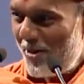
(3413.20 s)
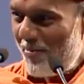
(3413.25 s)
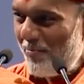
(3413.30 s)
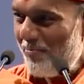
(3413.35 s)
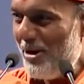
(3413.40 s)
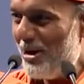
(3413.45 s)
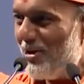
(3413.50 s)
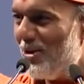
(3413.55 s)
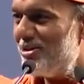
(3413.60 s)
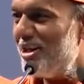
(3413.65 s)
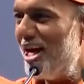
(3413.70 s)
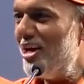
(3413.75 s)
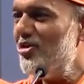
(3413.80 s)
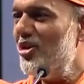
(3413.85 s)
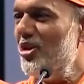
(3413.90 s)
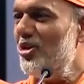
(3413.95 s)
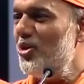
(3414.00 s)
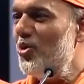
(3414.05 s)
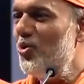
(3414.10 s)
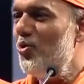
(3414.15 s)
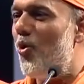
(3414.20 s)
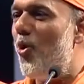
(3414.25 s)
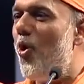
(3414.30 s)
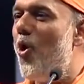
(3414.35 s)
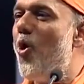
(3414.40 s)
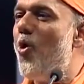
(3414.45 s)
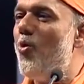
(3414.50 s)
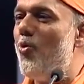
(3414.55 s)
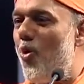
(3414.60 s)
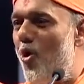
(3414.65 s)
Because I think you
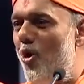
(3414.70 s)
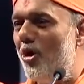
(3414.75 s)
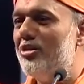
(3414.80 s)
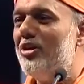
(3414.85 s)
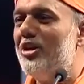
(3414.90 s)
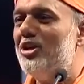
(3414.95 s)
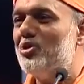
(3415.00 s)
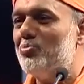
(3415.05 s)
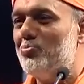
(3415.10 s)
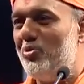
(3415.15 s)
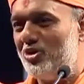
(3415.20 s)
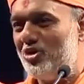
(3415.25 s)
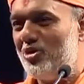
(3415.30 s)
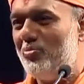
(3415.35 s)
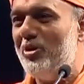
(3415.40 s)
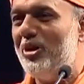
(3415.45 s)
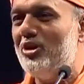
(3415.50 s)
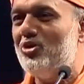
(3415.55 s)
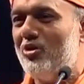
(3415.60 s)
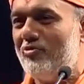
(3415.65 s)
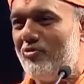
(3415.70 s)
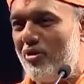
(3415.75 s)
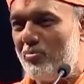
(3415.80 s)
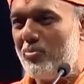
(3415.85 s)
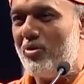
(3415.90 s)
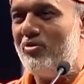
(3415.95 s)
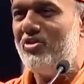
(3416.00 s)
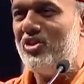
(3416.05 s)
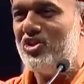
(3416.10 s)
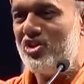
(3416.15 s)
owe all the responsibilities of your
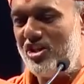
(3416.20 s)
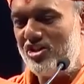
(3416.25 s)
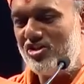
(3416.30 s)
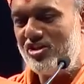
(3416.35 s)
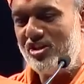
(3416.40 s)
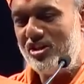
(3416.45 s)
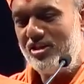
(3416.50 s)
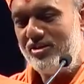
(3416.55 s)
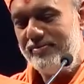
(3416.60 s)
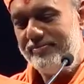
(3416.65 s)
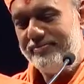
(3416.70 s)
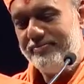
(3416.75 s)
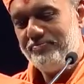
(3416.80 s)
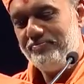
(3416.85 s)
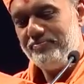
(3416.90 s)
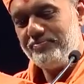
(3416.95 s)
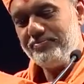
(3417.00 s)
profession, isn't it?